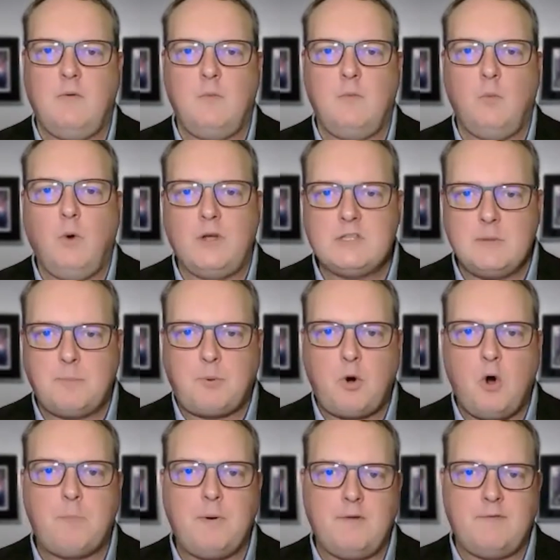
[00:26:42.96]
what's
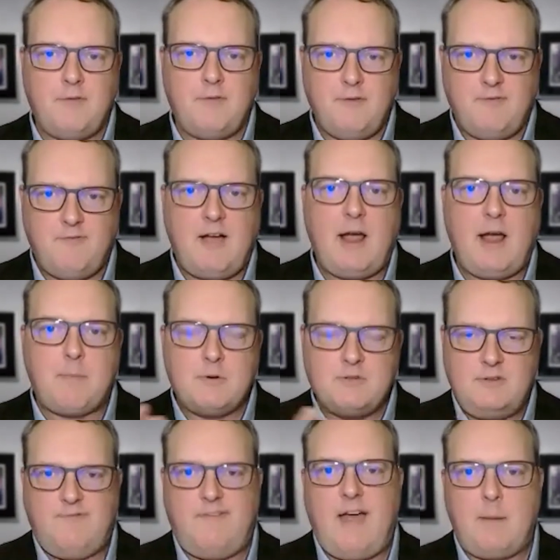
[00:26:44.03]
appropriate for the fibers
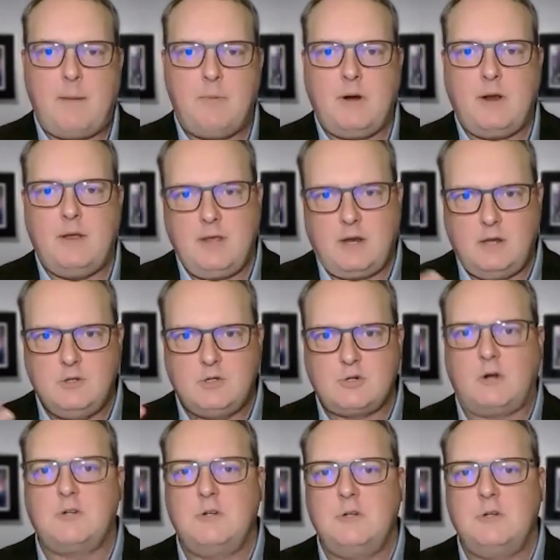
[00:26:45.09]
and the fabric and the
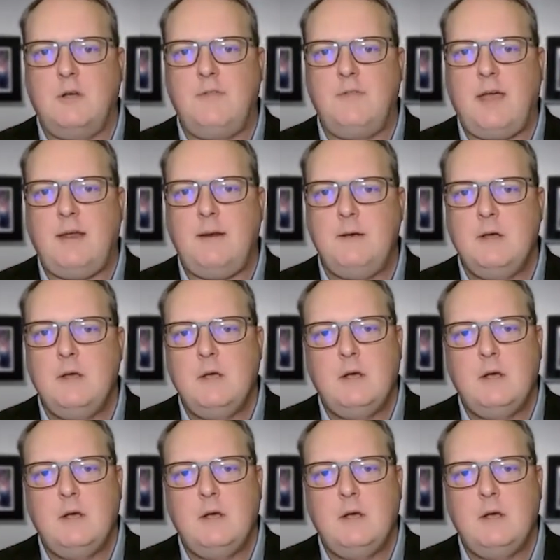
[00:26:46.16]
construction of that.